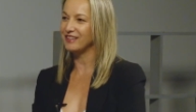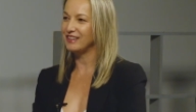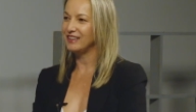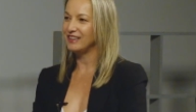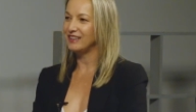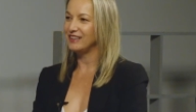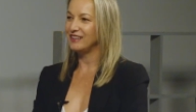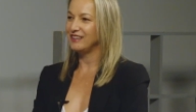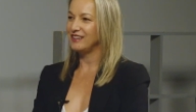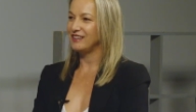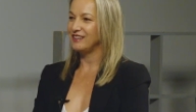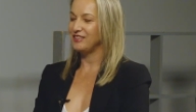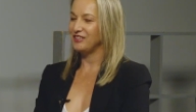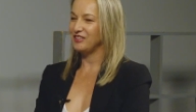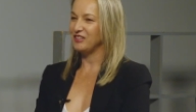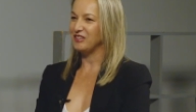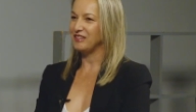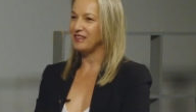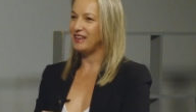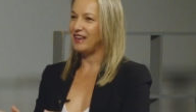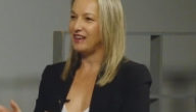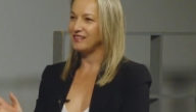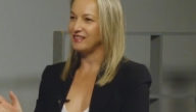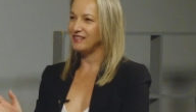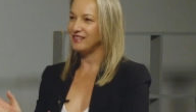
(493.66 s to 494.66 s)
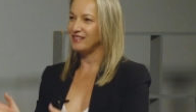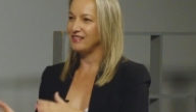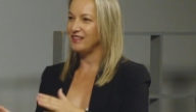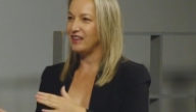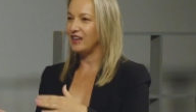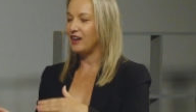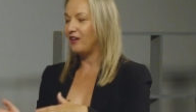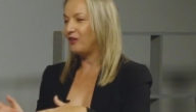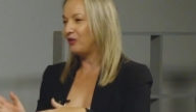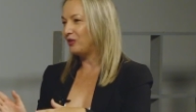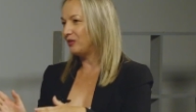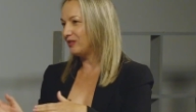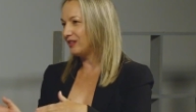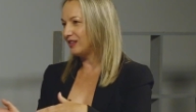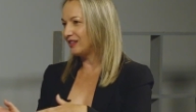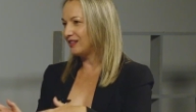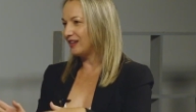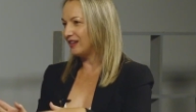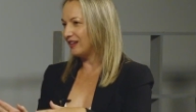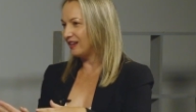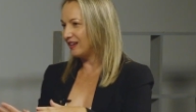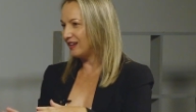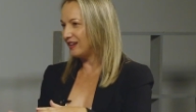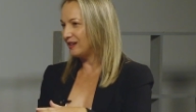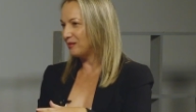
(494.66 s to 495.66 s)
Right. So that's the only
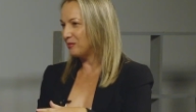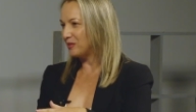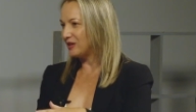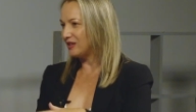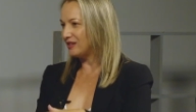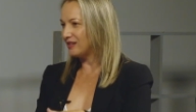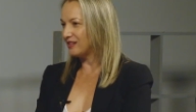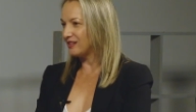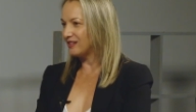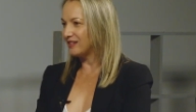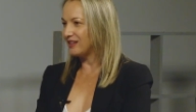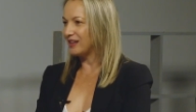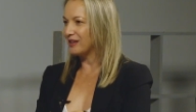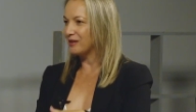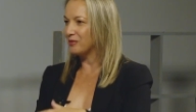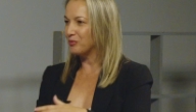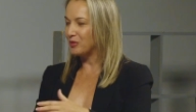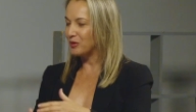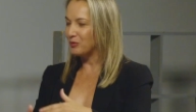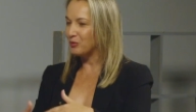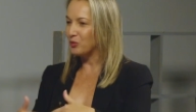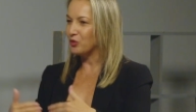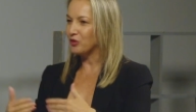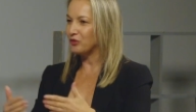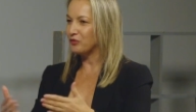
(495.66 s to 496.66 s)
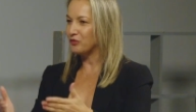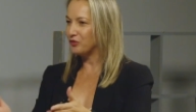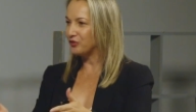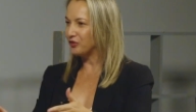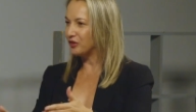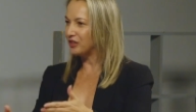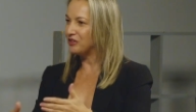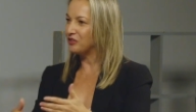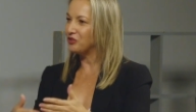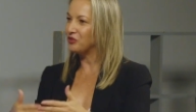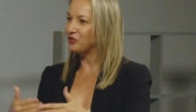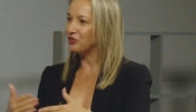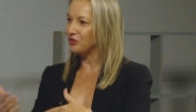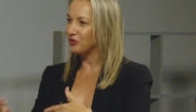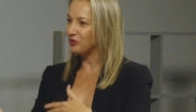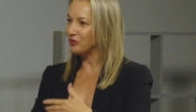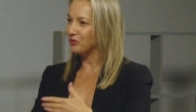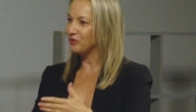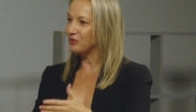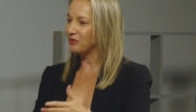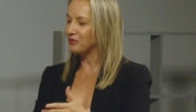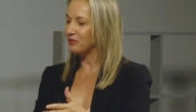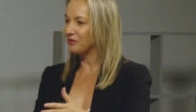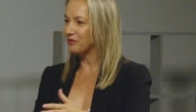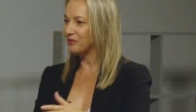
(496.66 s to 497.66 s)
thing I miss, like be more free
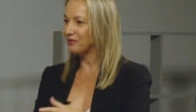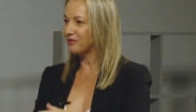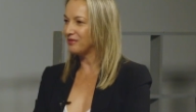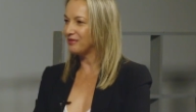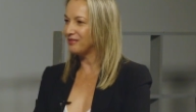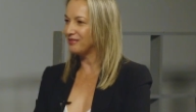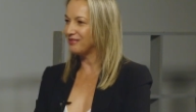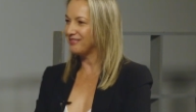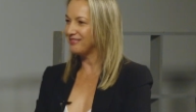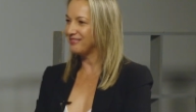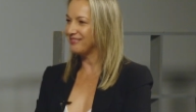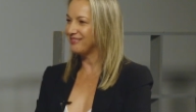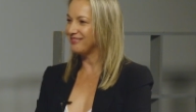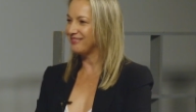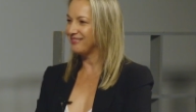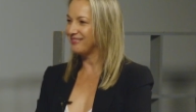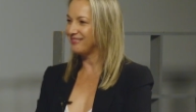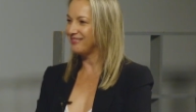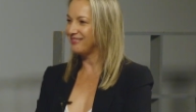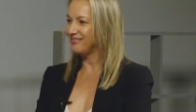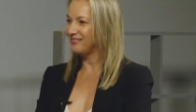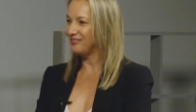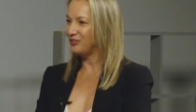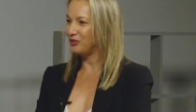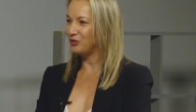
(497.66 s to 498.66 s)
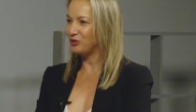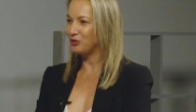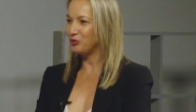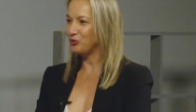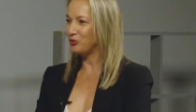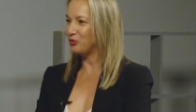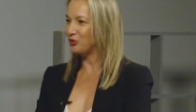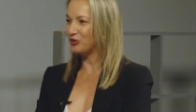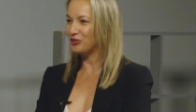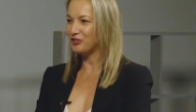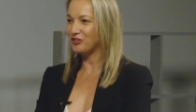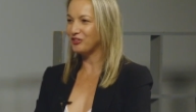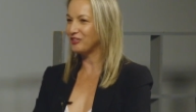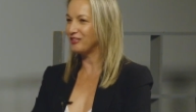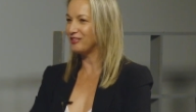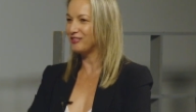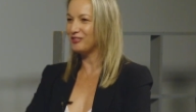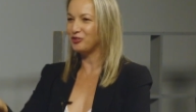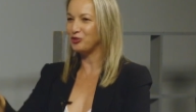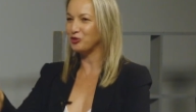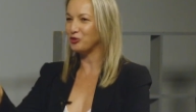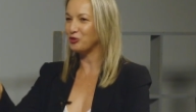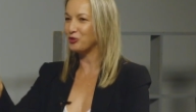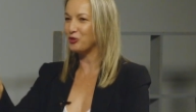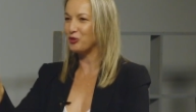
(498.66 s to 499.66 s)
to, you know, just go and
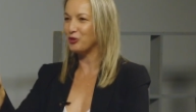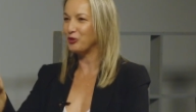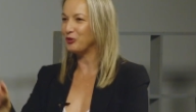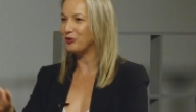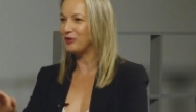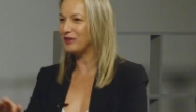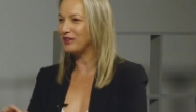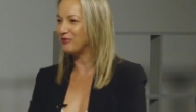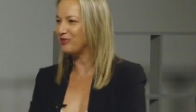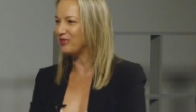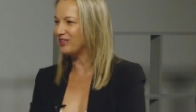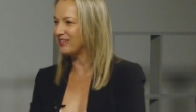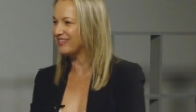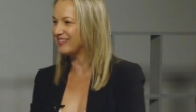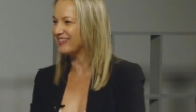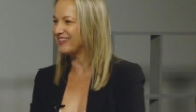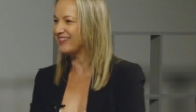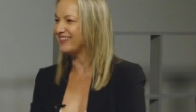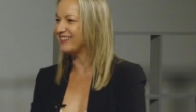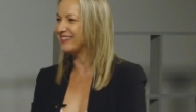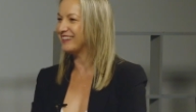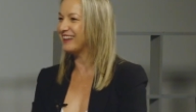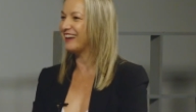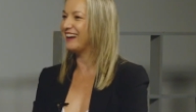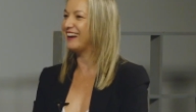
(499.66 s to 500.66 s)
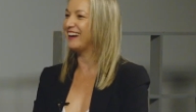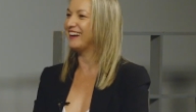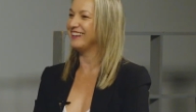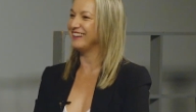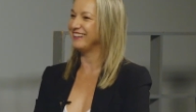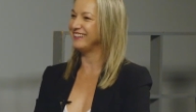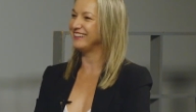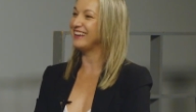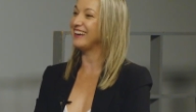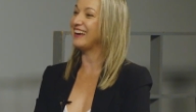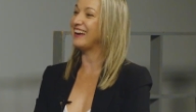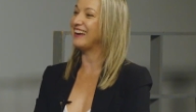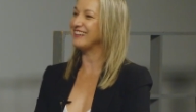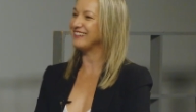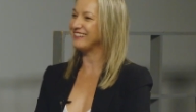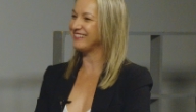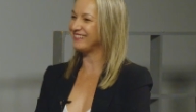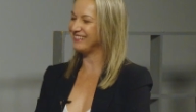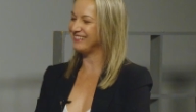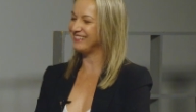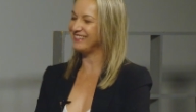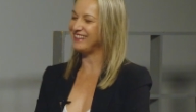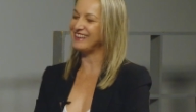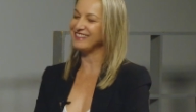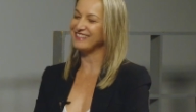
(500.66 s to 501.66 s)
visit. That open door policy. Yeah. Maybe.
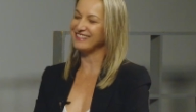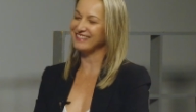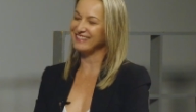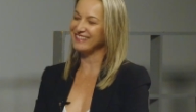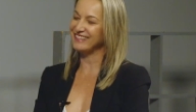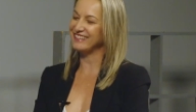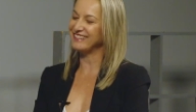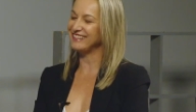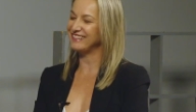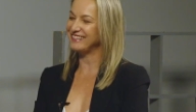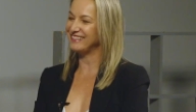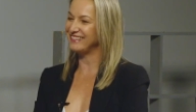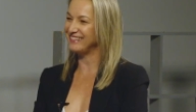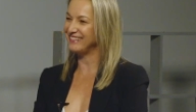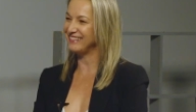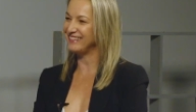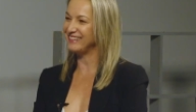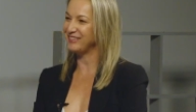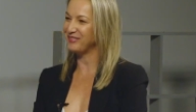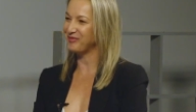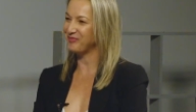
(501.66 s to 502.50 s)
Yes, that's yeah, it. Yeah. I can